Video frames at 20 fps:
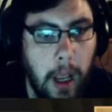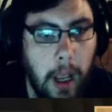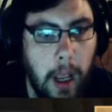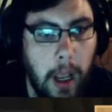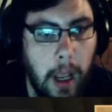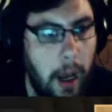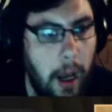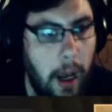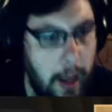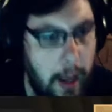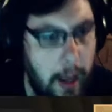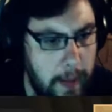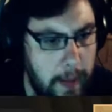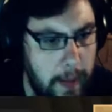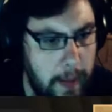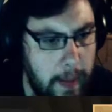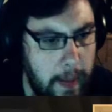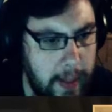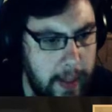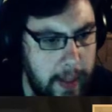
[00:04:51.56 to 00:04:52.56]
in the
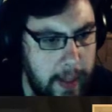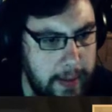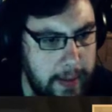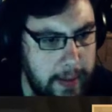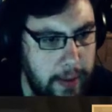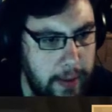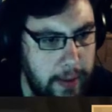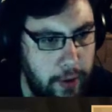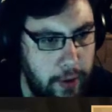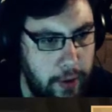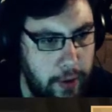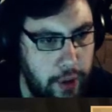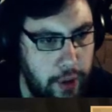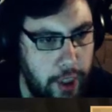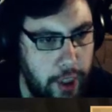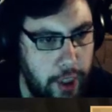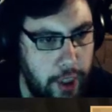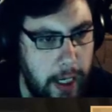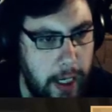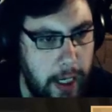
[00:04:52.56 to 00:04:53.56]
patching
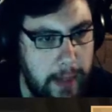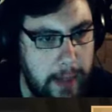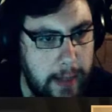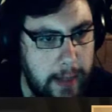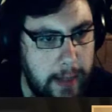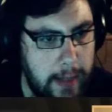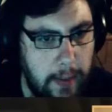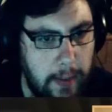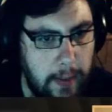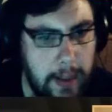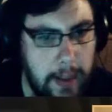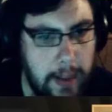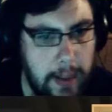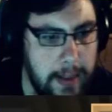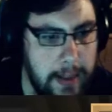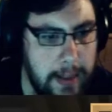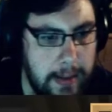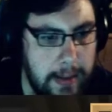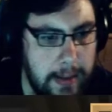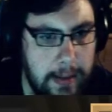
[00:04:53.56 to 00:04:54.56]
chest,
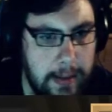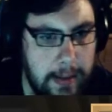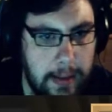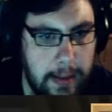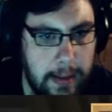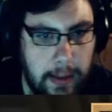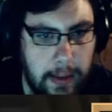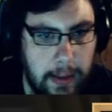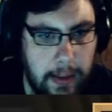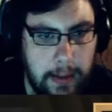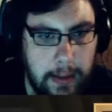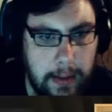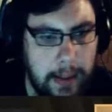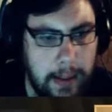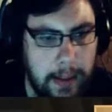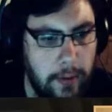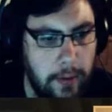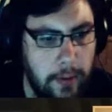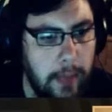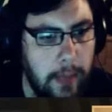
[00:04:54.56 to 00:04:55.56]
unless in the
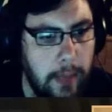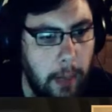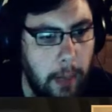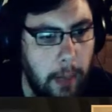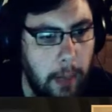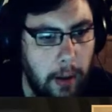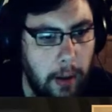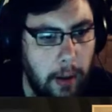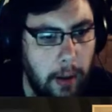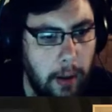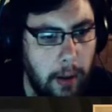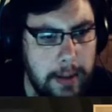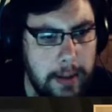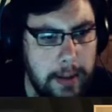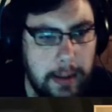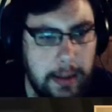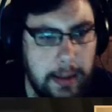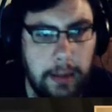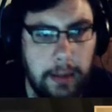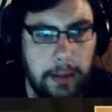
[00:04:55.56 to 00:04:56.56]
stencil table, unless it's
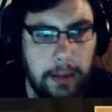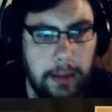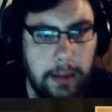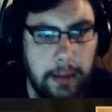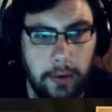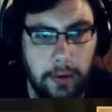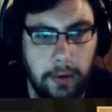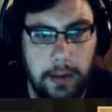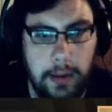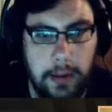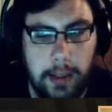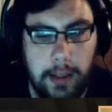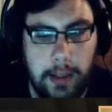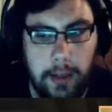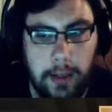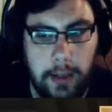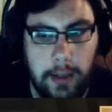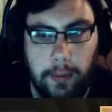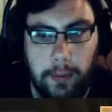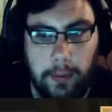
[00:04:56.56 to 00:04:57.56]
a different sort of
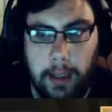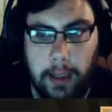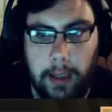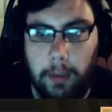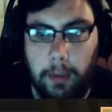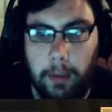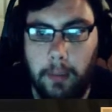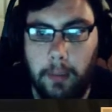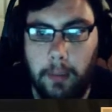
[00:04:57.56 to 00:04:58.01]
stencil table.